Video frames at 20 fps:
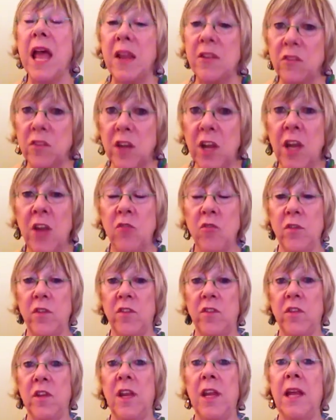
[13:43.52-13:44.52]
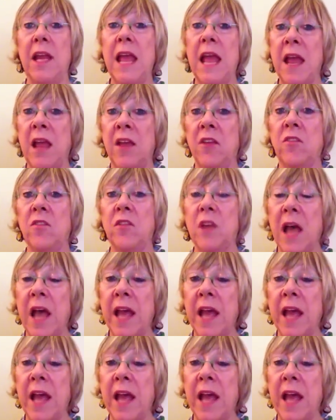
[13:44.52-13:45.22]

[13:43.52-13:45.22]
as interesting as